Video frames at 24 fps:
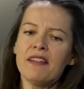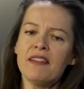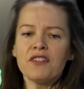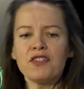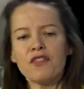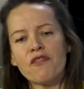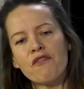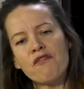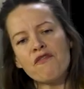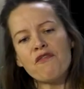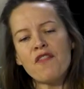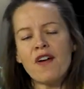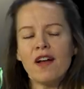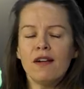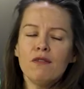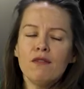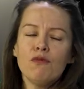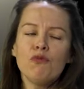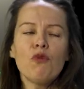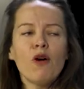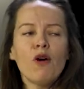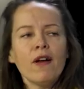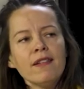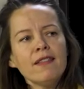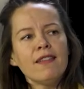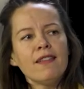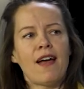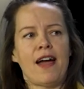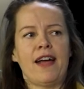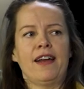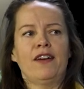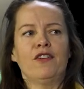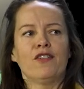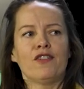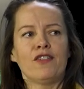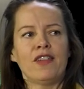there's a fun
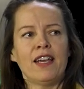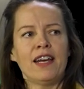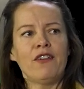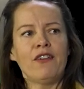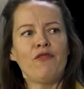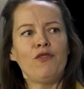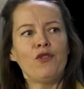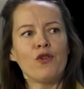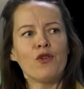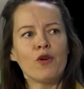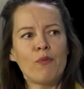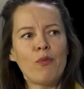one-liner that if you're